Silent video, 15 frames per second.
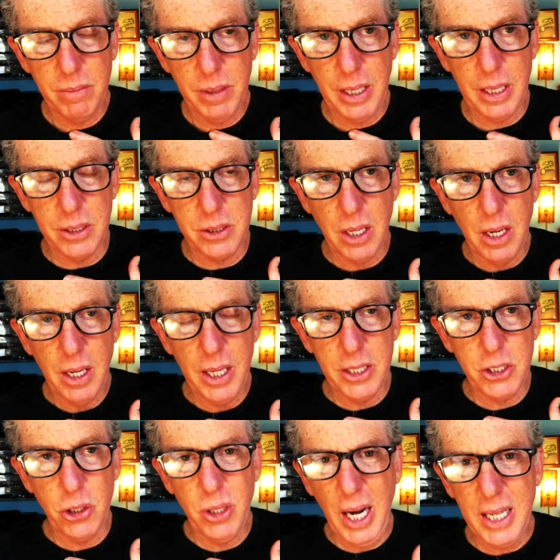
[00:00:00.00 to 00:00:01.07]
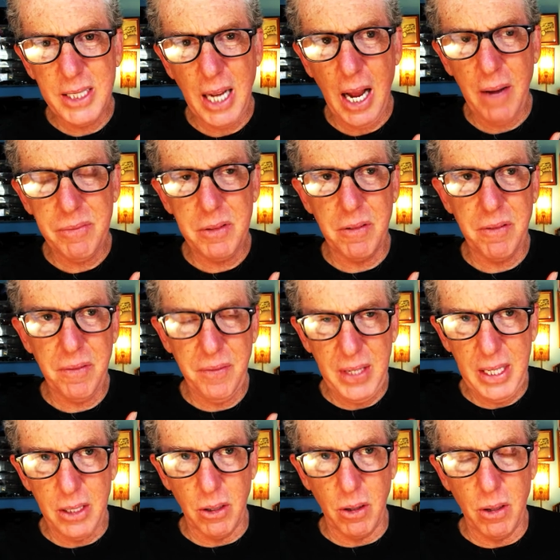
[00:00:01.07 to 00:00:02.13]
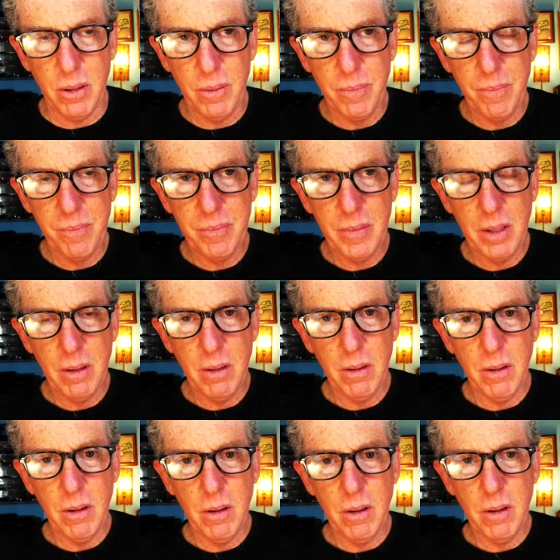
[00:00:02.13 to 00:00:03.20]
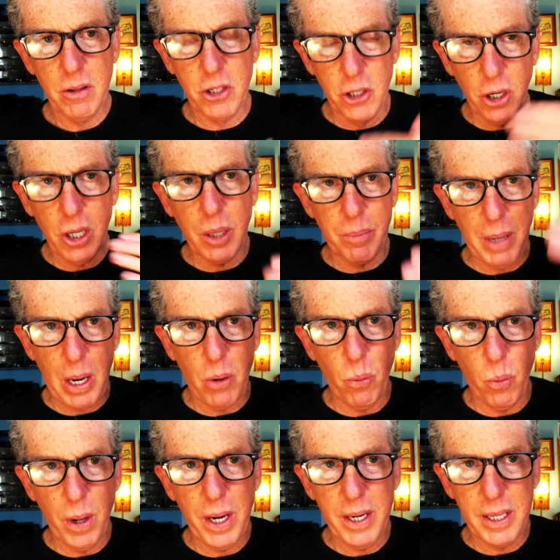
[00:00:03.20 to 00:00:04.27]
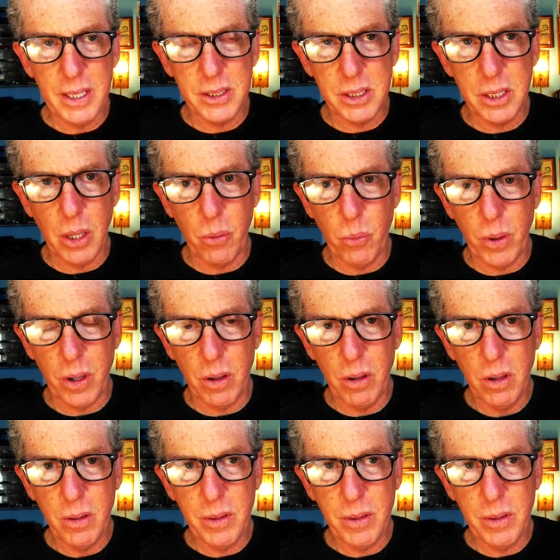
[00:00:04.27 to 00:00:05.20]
Is you guys have to feel good about what it is feel